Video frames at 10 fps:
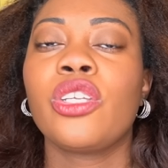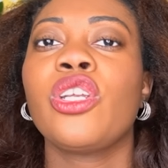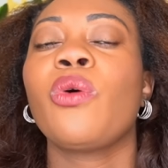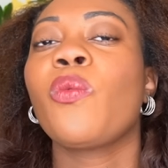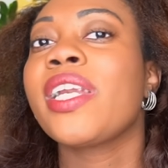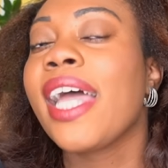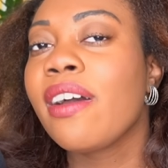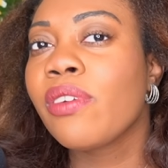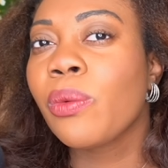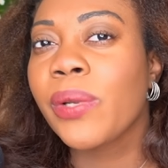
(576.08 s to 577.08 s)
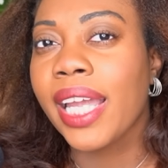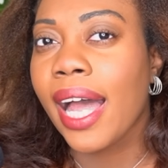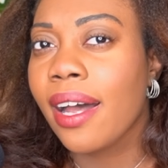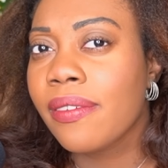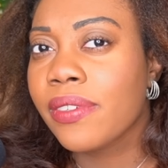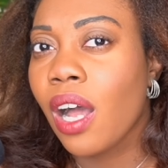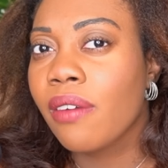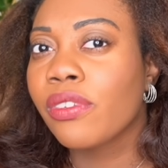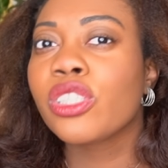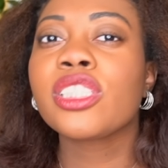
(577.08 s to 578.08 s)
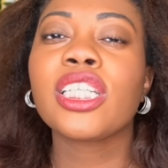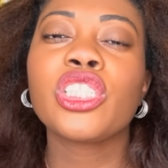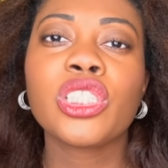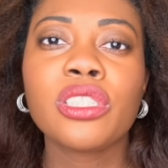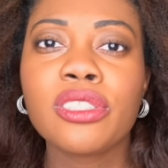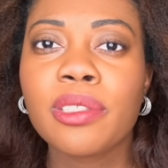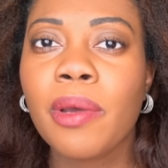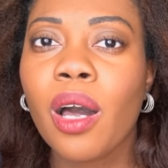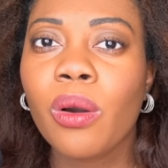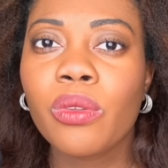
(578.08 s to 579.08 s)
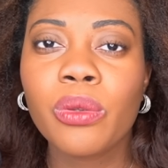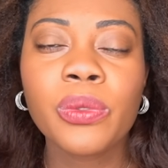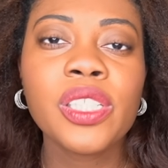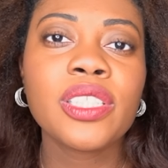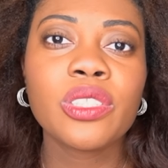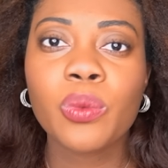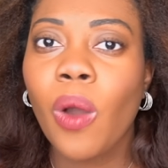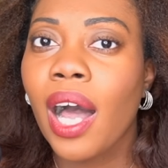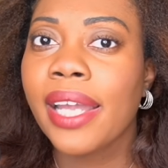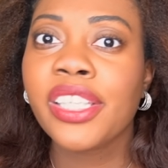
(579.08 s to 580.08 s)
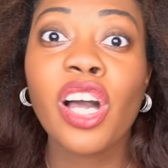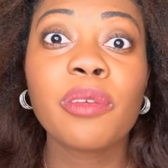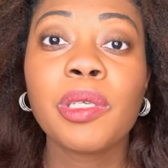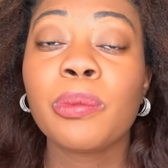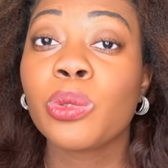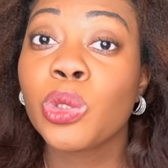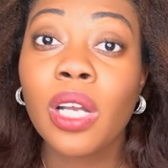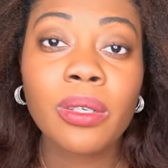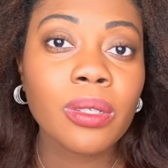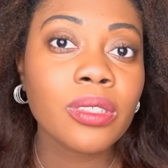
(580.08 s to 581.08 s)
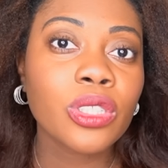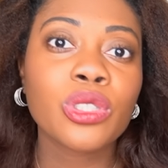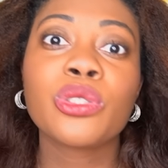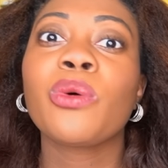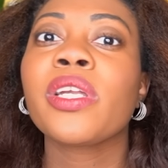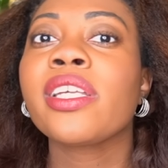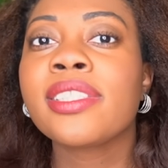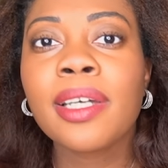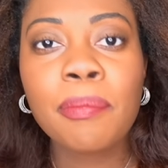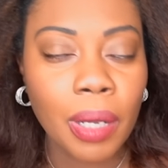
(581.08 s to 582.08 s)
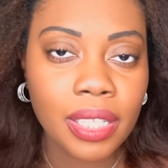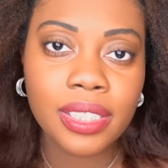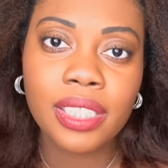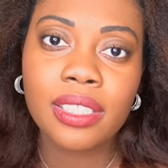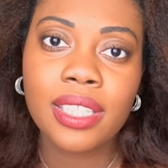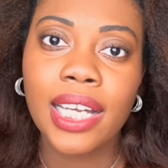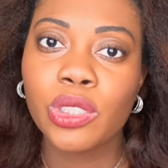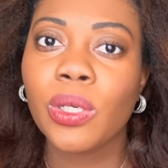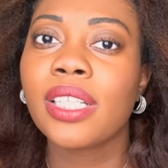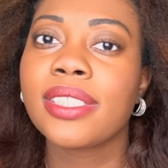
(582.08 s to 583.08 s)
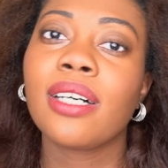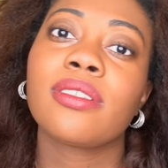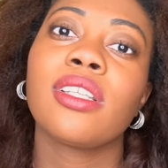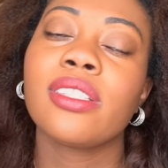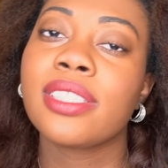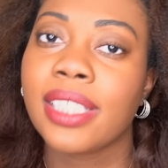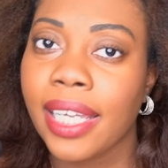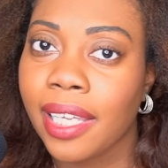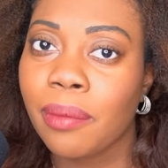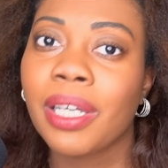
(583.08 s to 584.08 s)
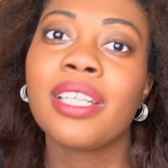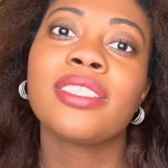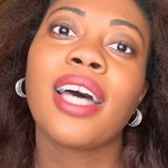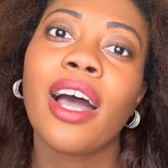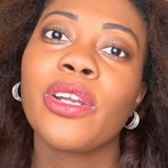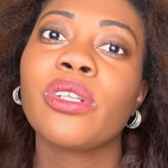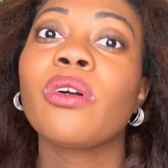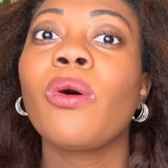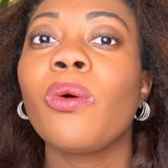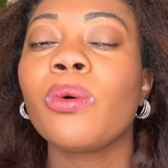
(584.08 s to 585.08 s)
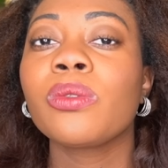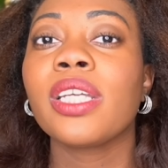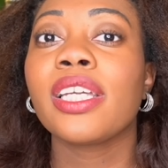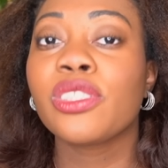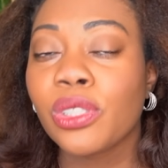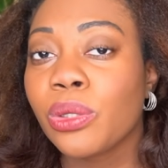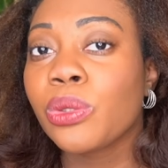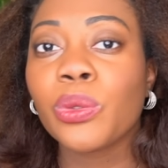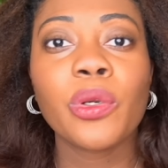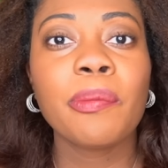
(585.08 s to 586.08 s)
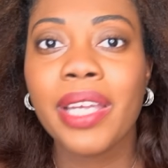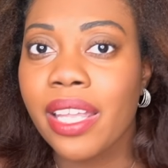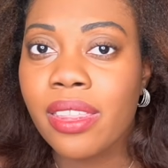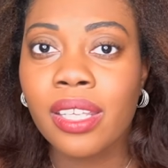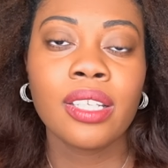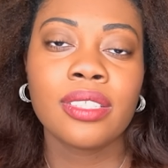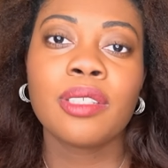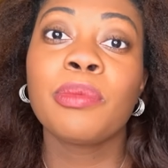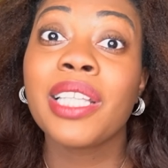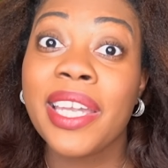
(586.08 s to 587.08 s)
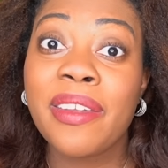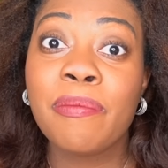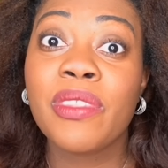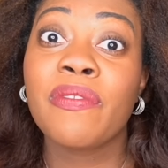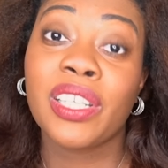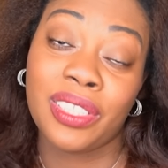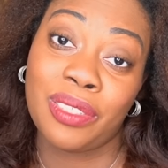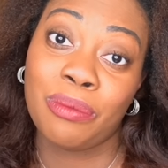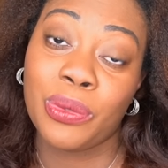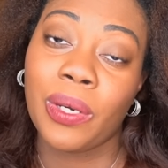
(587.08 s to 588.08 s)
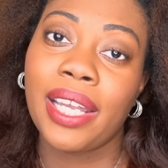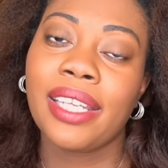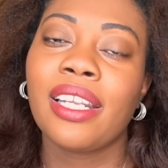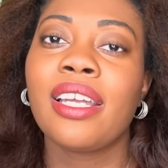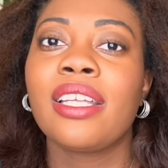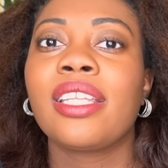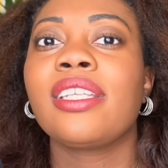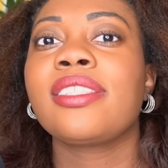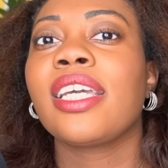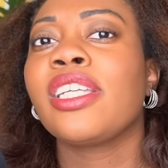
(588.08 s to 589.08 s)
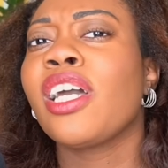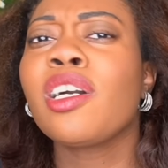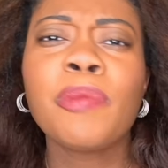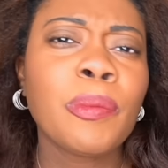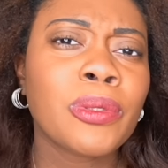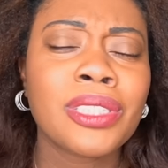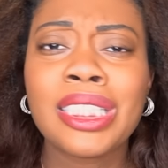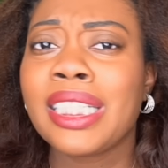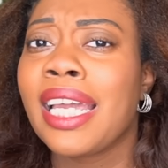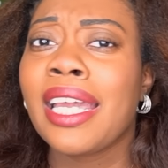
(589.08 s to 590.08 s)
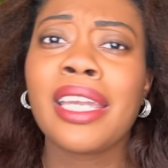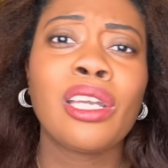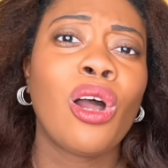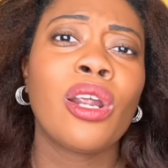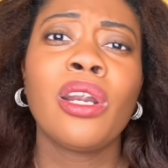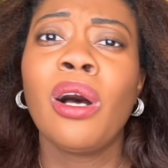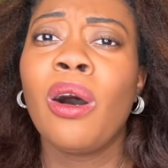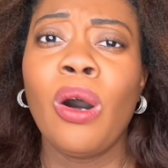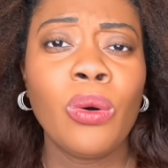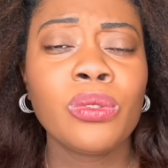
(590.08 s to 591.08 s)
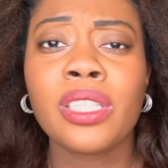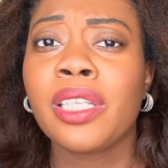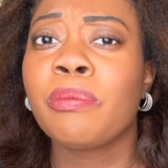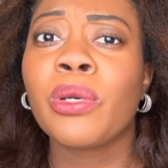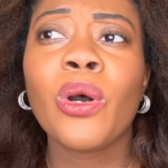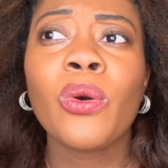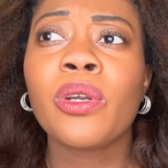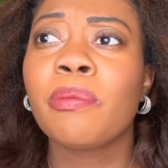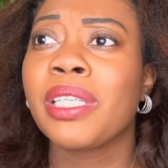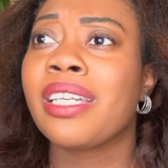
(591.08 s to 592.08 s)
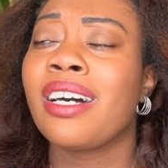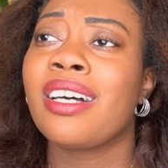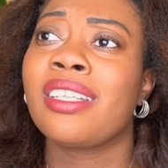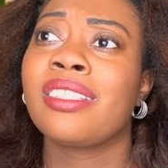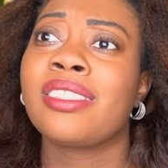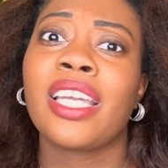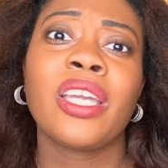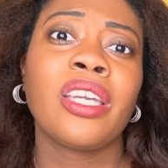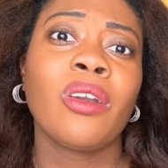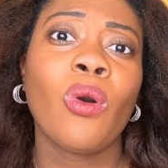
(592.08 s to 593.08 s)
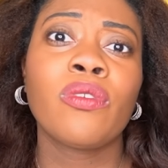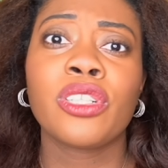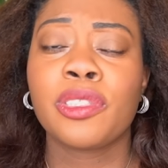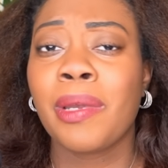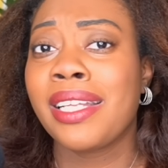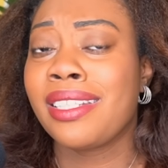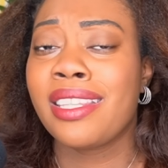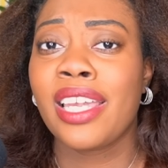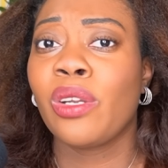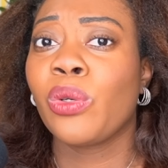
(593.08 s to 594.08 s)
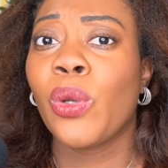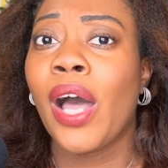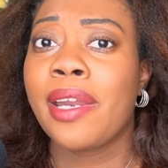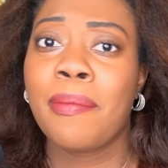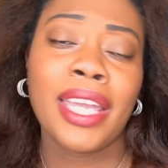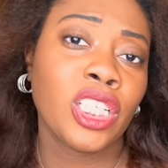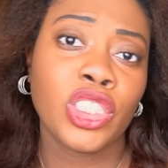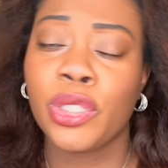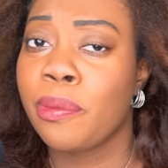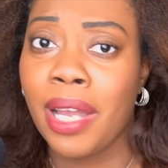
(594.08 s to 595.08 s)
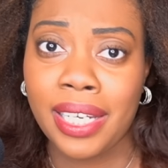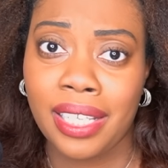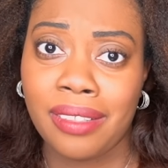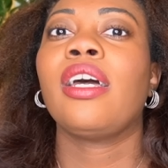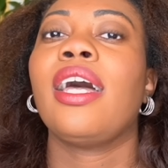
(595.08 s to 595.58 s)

You know, whenever we have conversations about the reasons why young people struggle, there's always some pundit that trots out this same tired old excuse or myth to blame the victims, right? They say young people today are only broke because they overspend and they don't know how to manage their money.